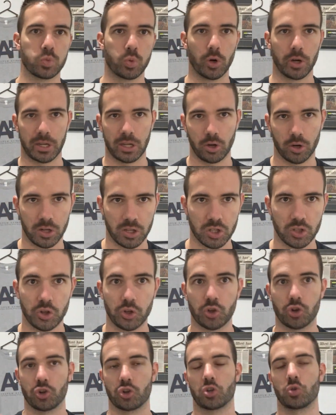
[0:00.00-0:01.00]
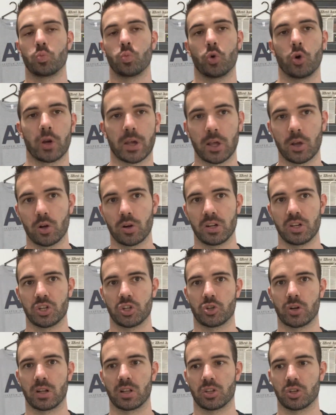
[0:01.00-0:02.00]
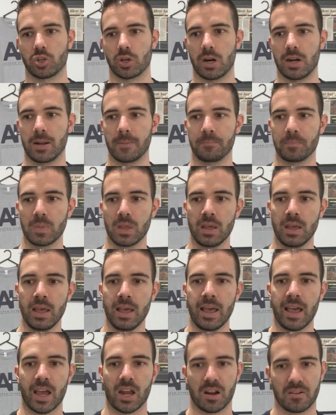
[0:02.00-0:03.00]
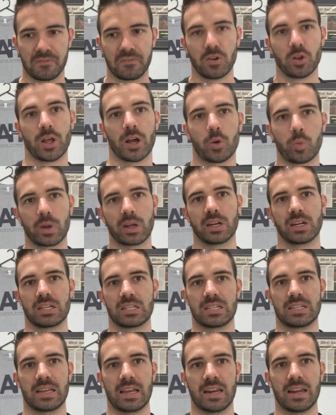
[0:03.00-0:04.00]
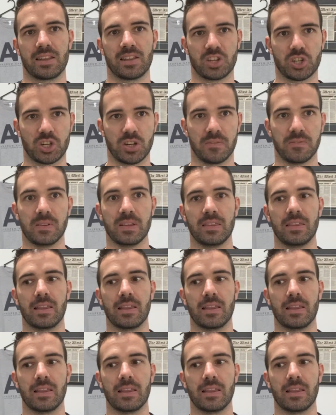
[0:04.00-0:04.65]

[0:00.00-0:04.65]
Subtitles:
working on his nutrition, working on his strength training. And I feel like we're going to see another shift in